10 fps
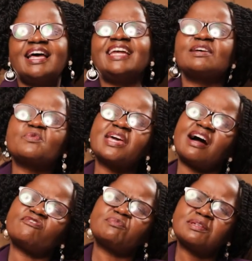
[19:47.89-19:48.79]
And we
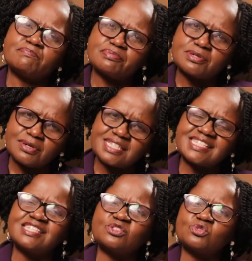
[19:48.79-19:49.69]
have been
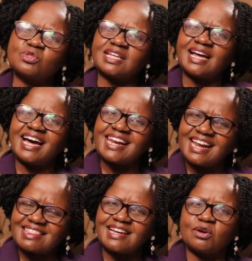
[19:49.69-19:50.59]
brought into the
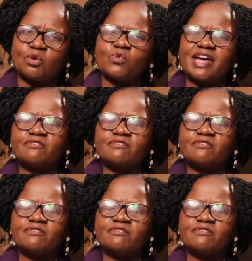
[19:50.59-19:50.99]
another law. We